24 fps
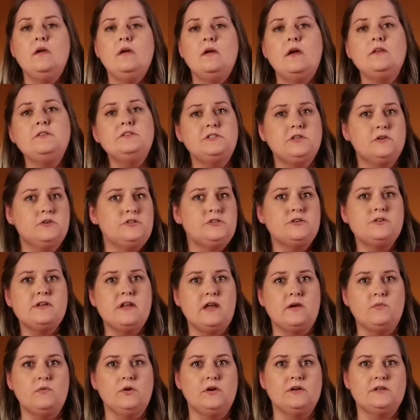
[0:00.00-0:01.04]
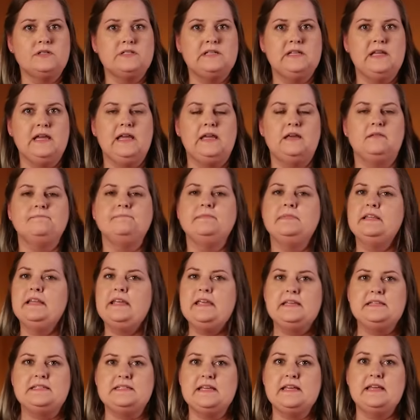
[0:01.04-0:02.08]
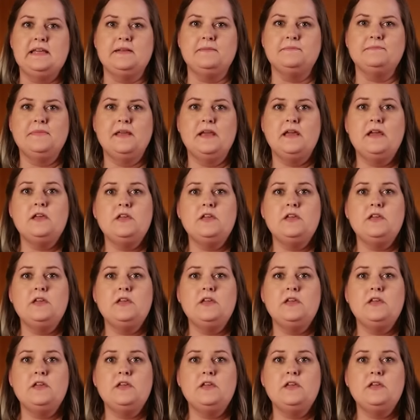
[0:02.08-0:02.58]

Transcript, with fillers: On social networks like LinkedIn,